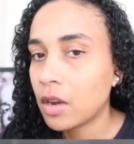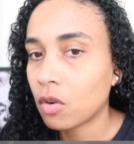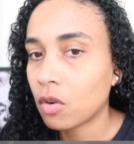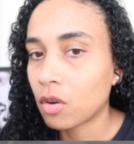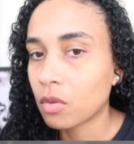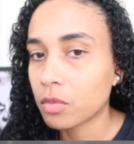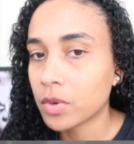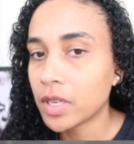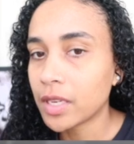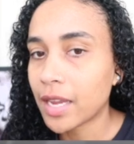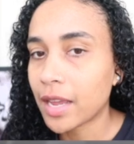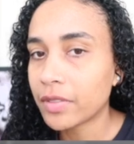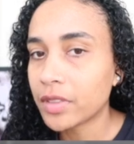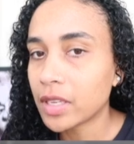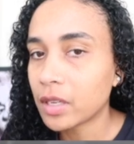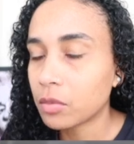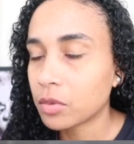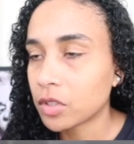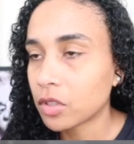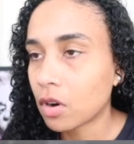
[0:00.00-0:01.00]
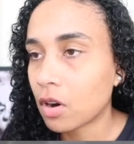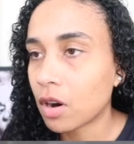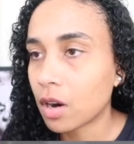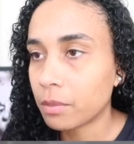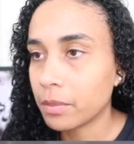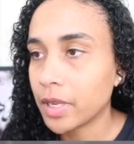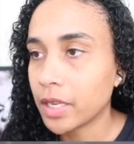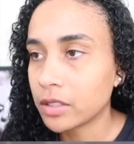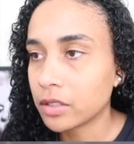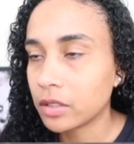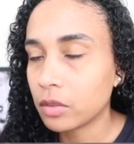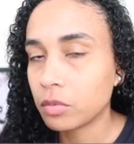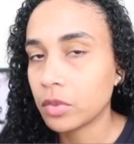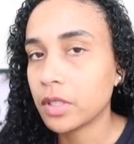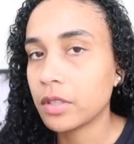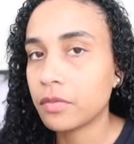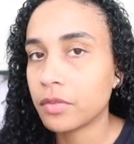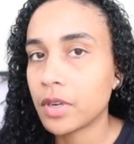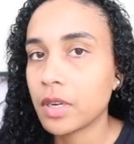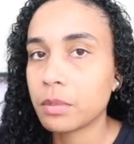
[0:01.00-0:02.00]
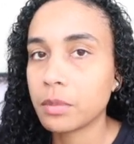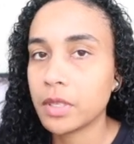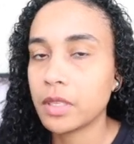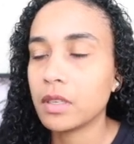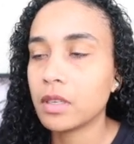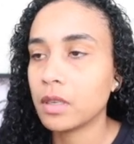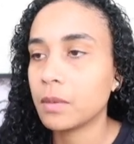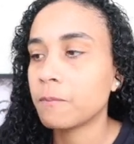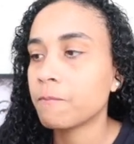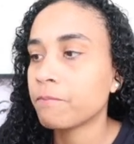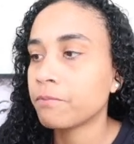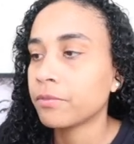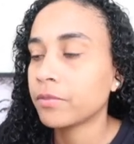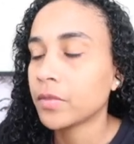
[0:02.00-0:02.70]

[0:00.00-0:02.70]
Or really, I think it was Carmex that really fucked me up.